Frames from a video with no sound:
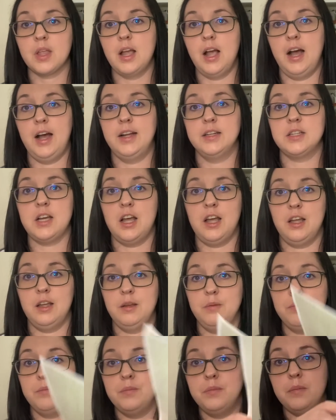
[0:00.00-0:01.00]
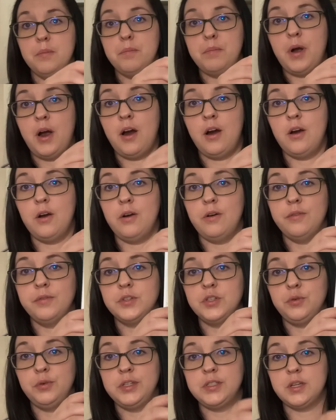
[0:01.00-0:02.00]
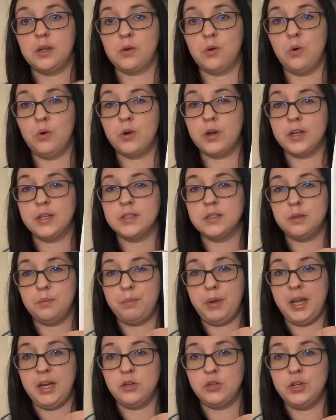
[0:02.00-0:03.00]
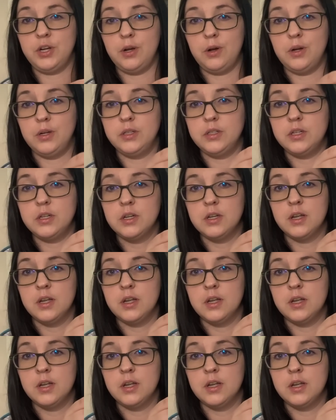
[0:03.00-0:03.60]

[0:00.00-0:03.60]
And I'm part of Teresa Colgate's Patreon.